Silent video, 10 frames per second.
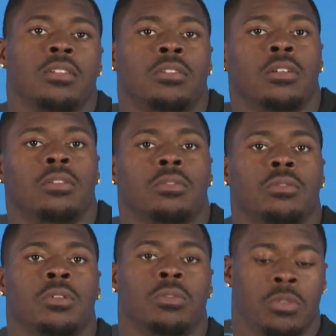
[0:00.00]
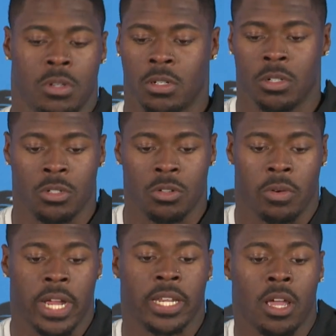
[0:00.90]
You know, what we're gonna do
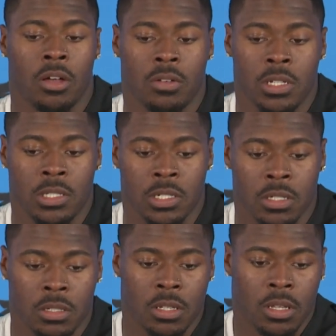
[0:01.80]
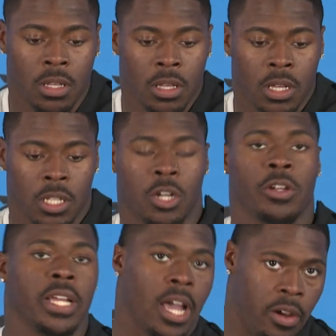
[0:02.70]
right now is just
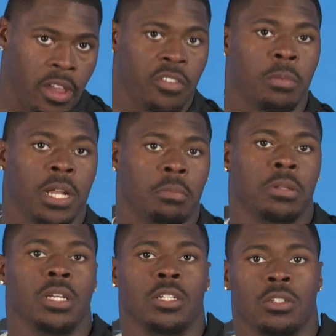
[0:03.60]
learning how everybody plays.